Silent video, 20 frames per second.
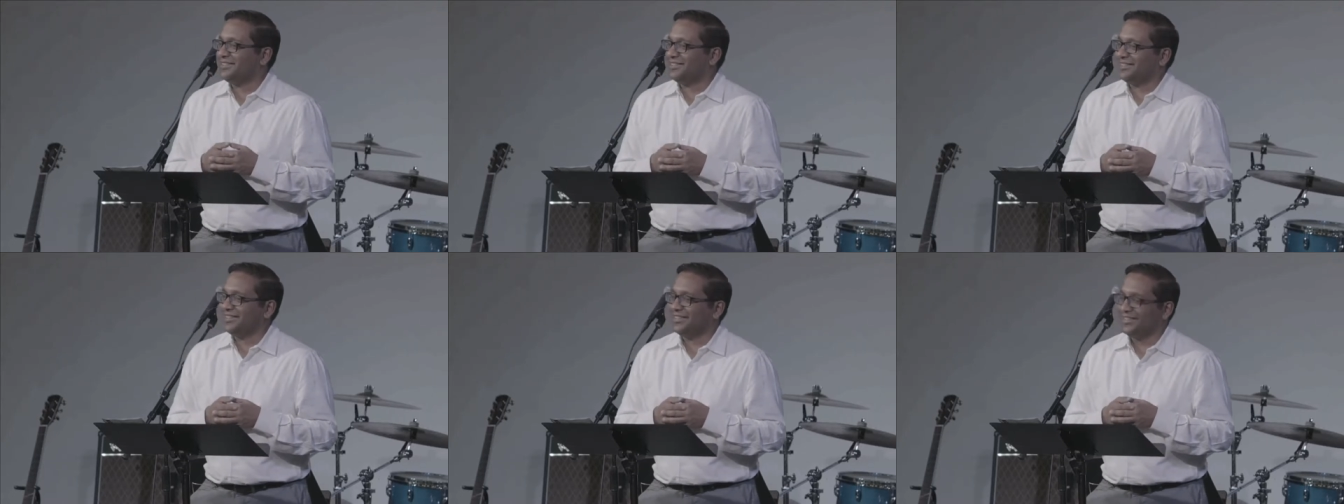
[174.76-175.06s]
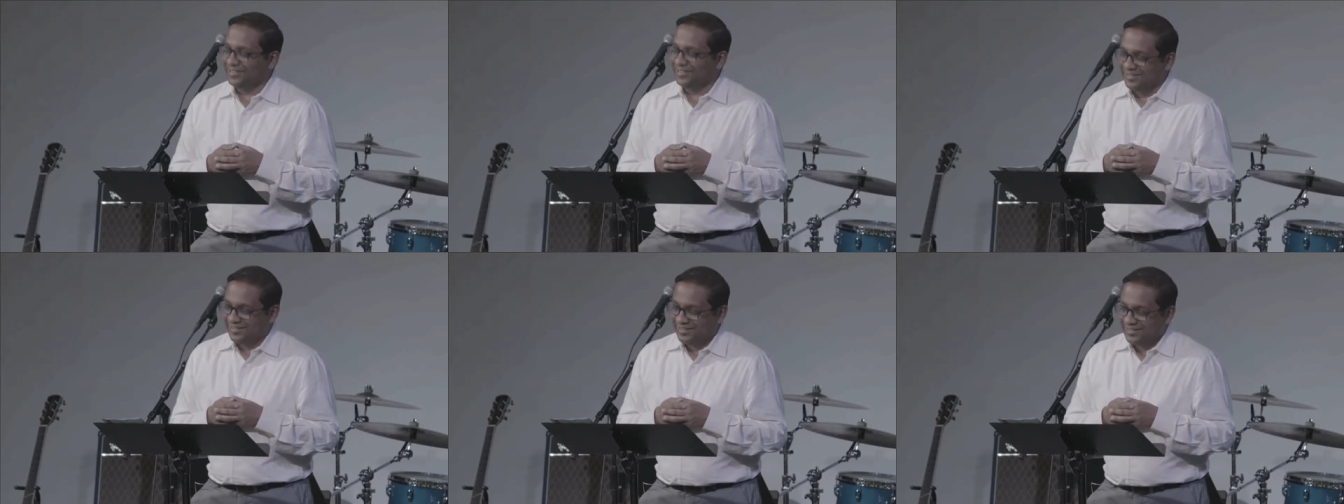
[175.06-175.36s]

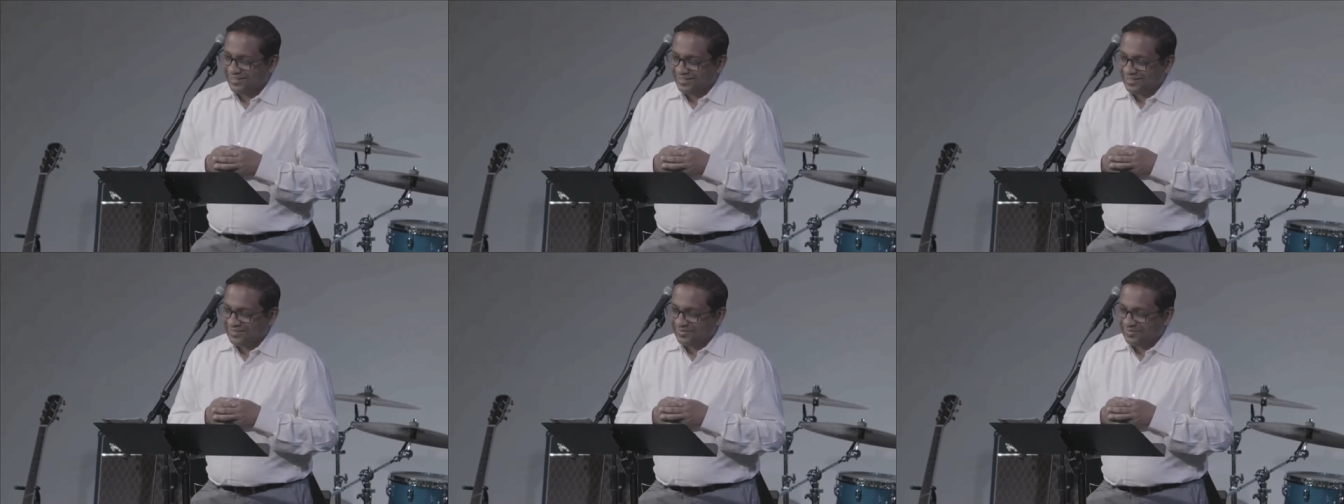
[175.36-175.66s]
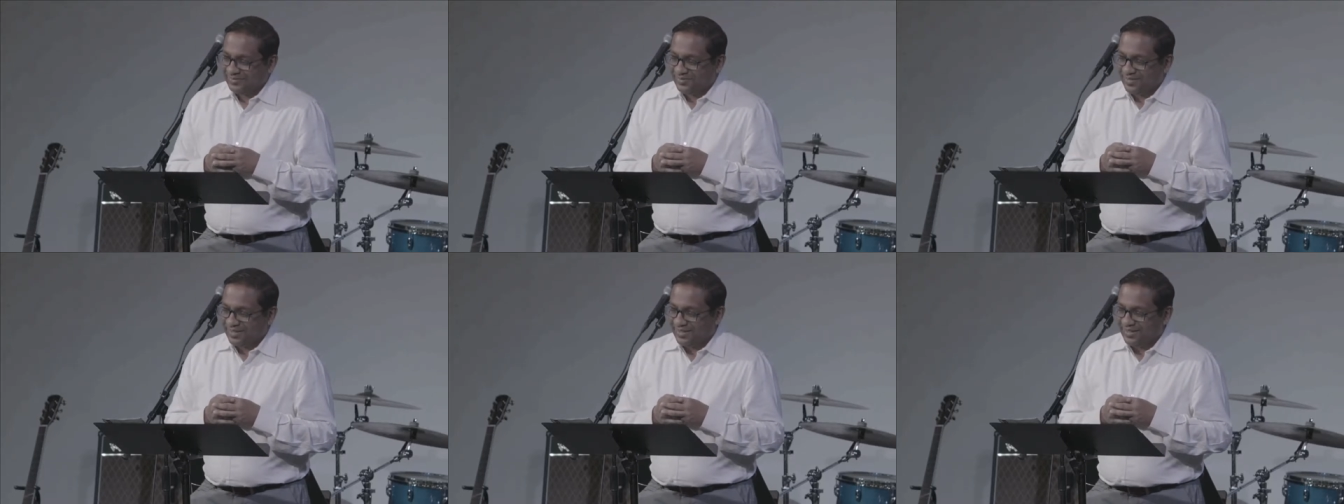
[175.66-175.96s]
uh,
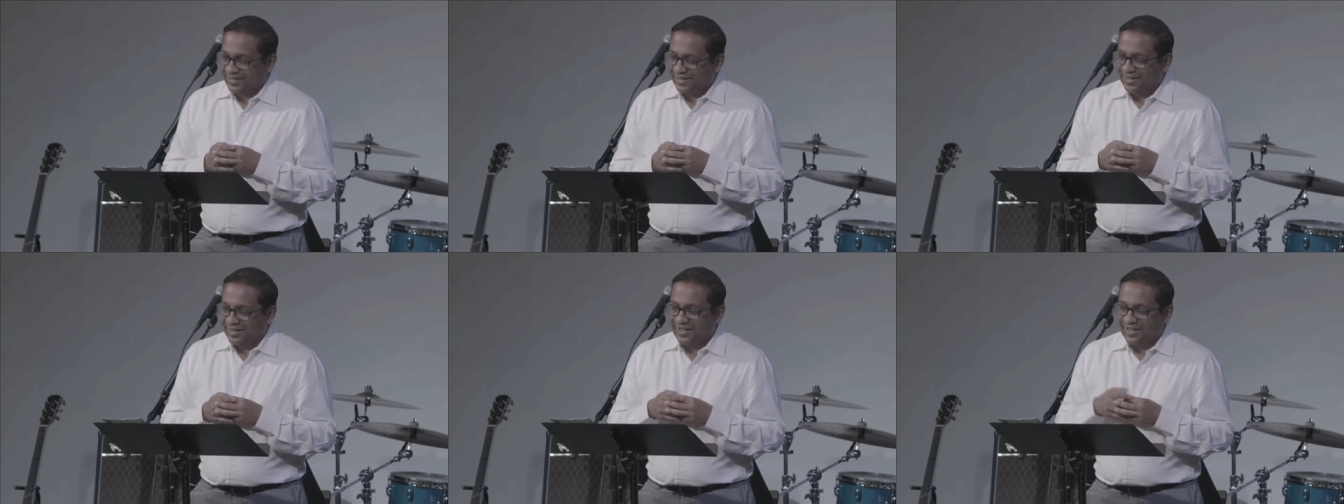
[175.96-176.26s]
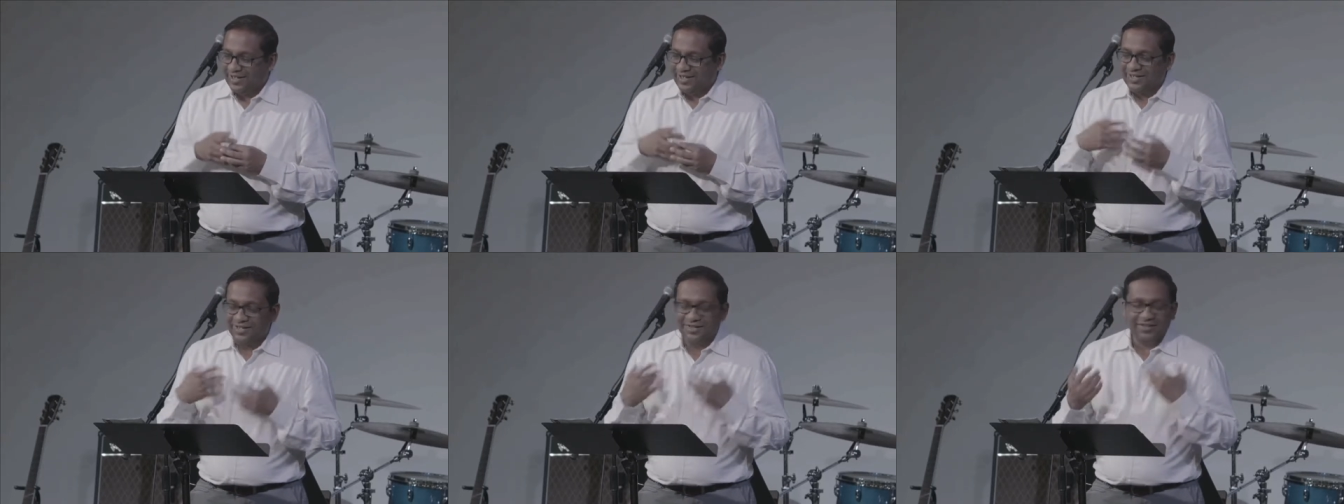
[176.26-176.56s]
but
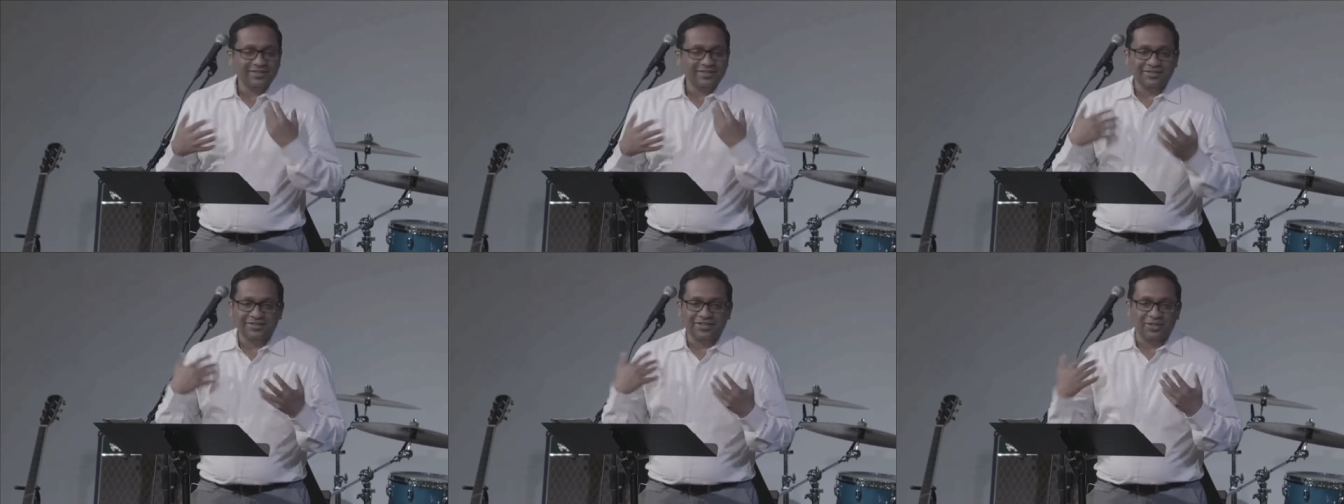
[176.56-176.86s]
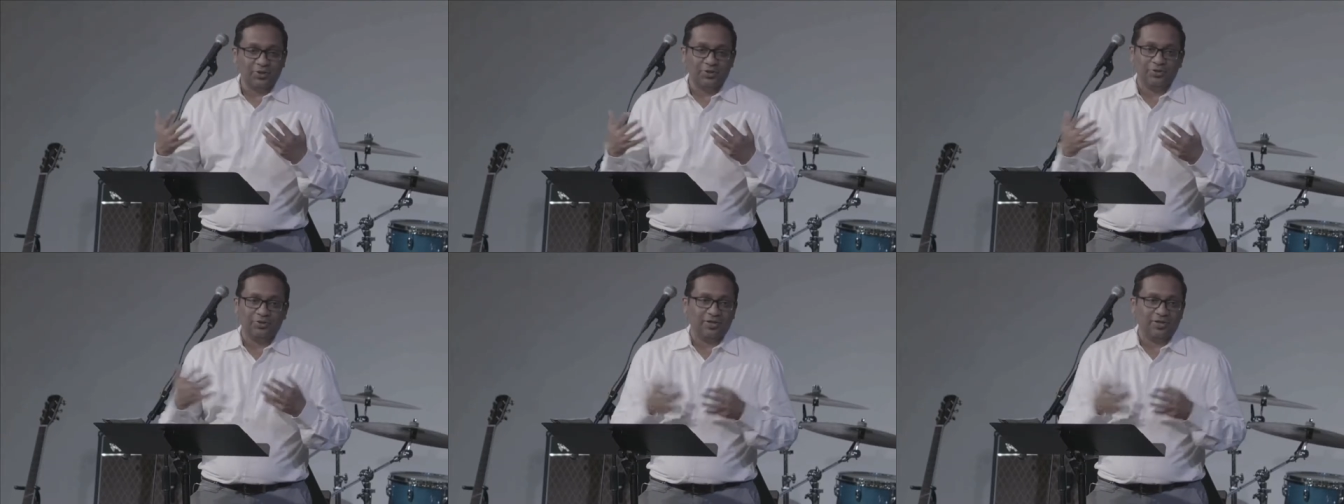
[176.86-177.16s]
uh,
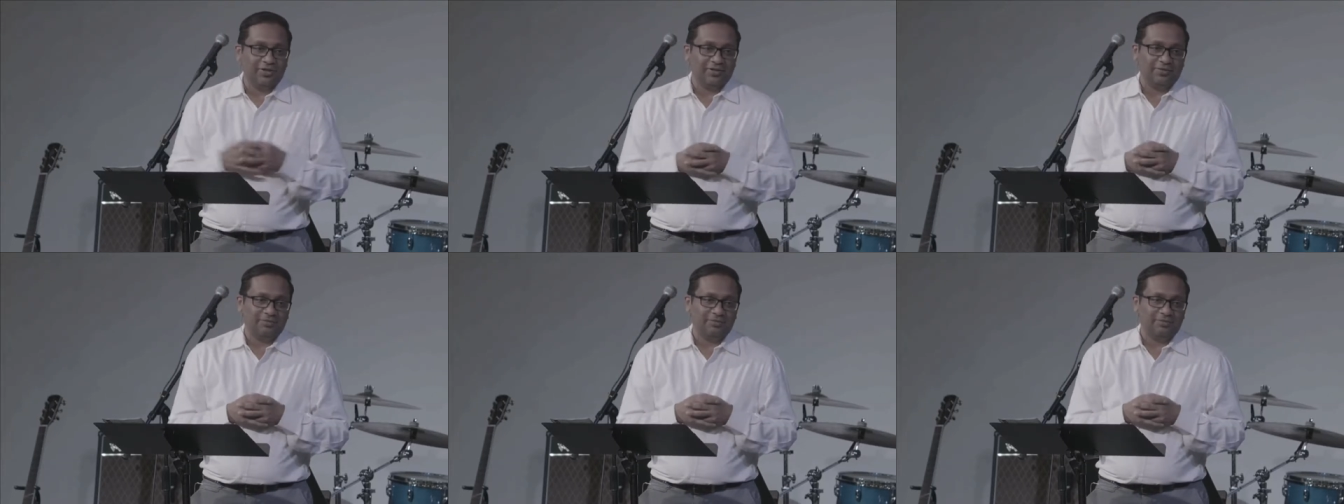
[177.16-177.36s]
so